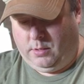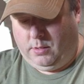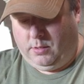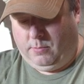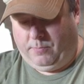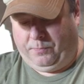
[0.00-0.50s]

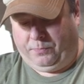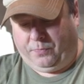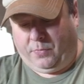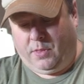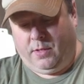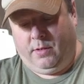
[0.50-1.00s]

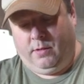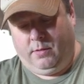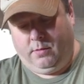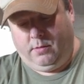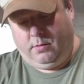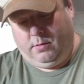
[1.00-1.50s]

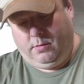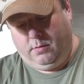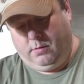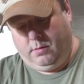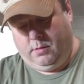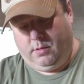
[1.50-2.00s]
[no speech]